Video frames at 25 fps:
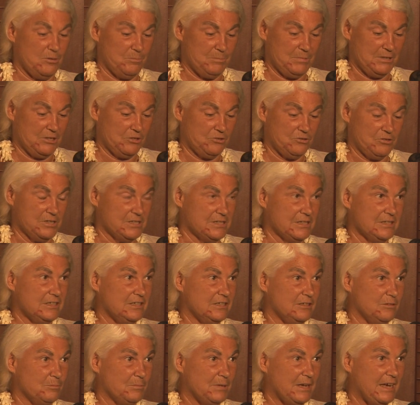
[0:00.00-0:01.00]
But of course it
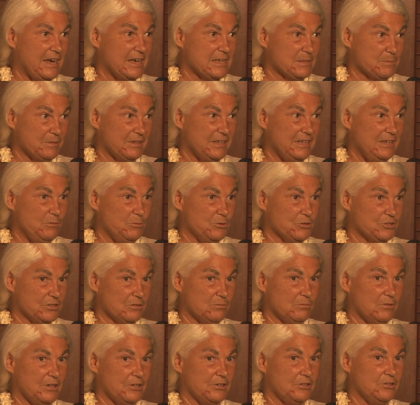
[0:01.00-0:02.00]
didn't pass, but he was
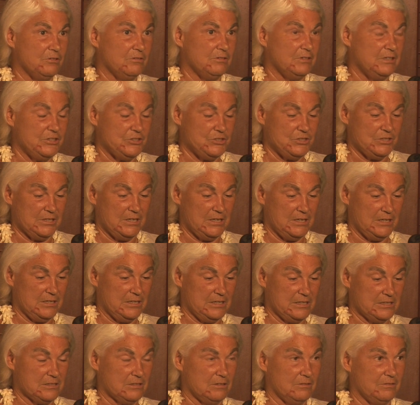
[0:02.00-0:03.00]
the one who initiated
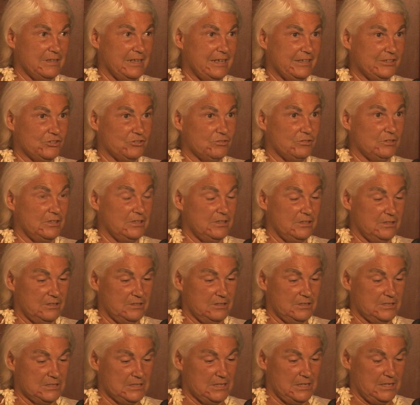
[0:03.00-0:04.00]
it. So that's really a
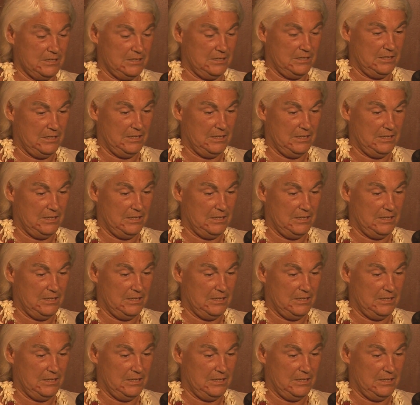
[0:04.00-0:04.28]
good sign.